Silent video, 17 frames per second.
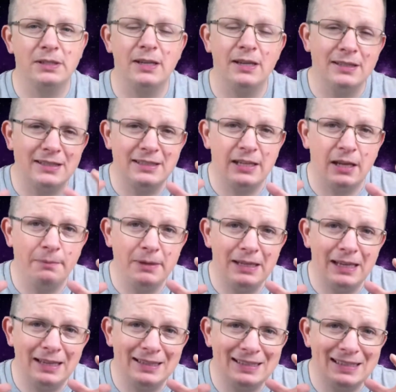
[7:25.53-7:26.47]
guys, to tell
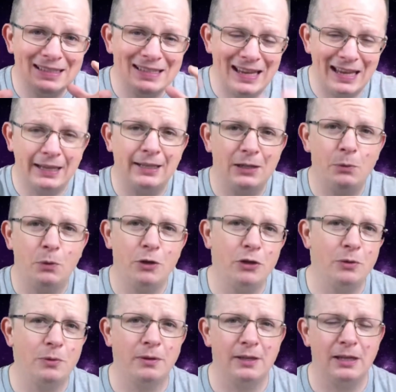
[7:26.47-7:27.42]
me exactly what
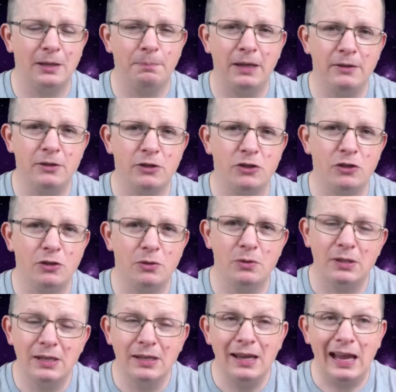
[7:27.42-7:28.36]
you think about this
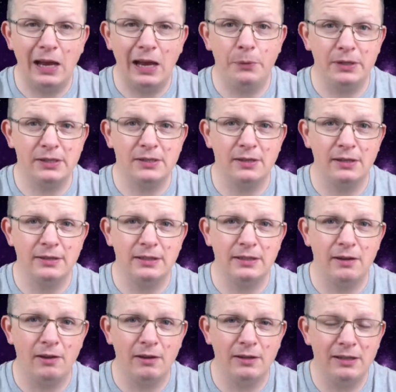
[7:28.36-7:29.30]
news. How excited
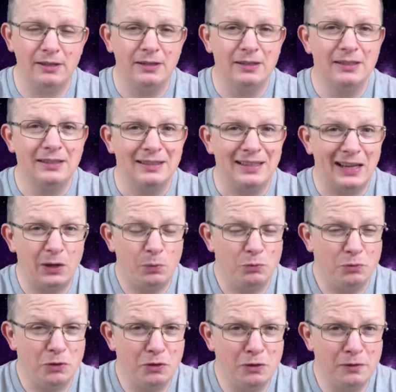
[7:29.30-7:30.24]
are you? How
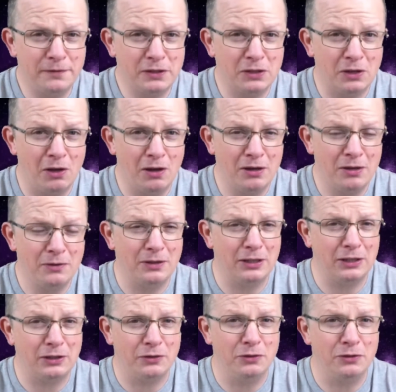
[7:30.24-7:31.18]
nervous are you that
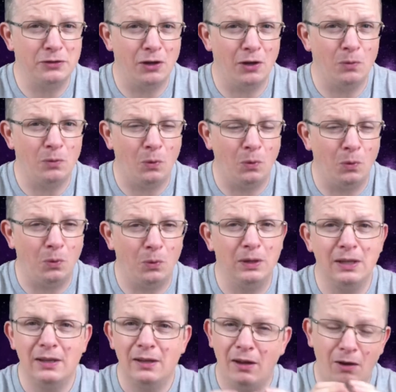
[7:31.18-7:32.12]
it could go
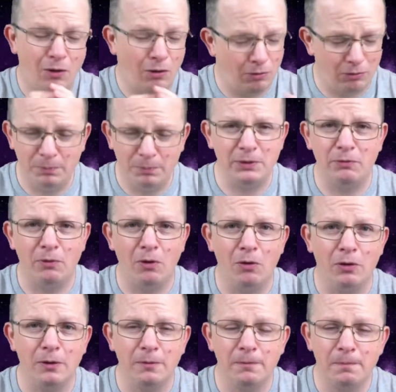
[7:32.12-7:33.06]
all horribly
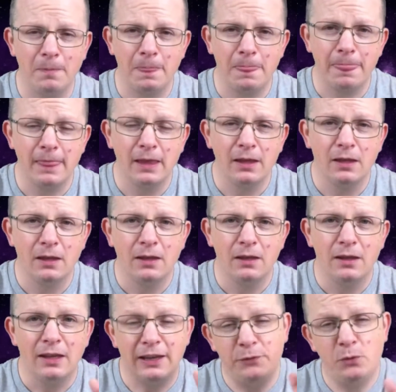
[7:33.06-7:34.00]
wrong?
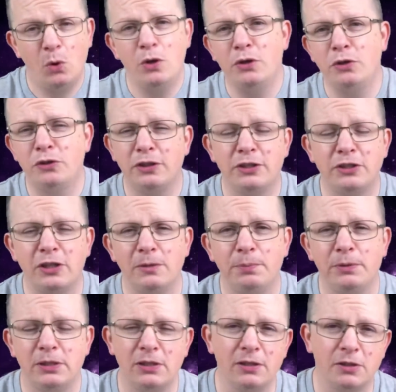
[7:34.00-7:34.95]
If you are new to the channel,
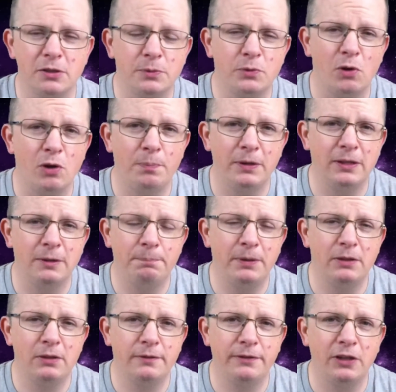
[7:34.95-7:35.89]
please like, subscribe, hit that
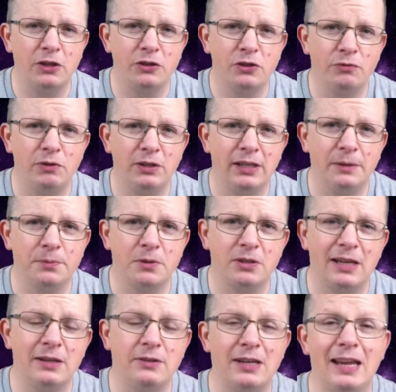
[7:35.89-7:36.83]
bell notification. It really helps
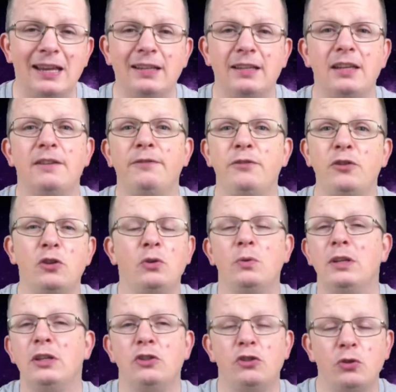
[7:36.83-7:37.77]
us out. And if
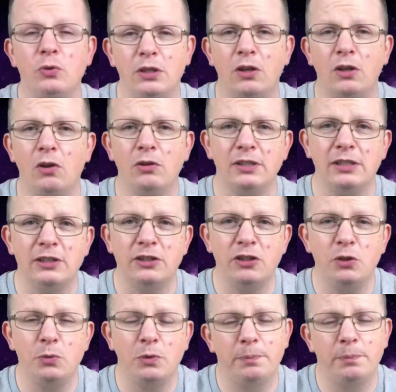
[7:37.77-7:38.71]
you enjoy the content
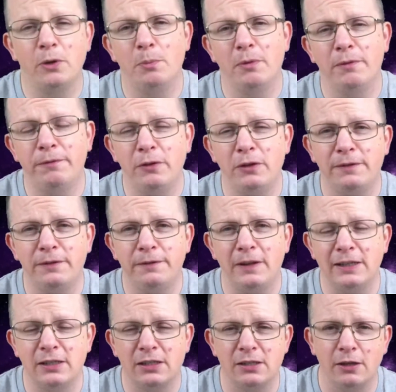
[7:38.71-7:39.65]
and you want to become a fully
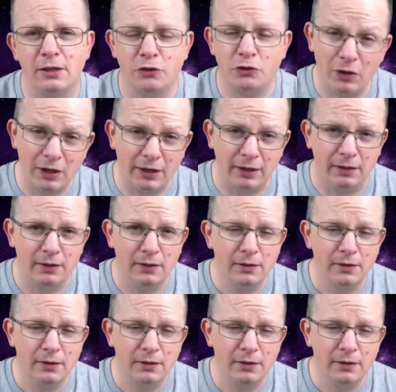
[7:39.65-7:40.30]
fledged SciTrekker,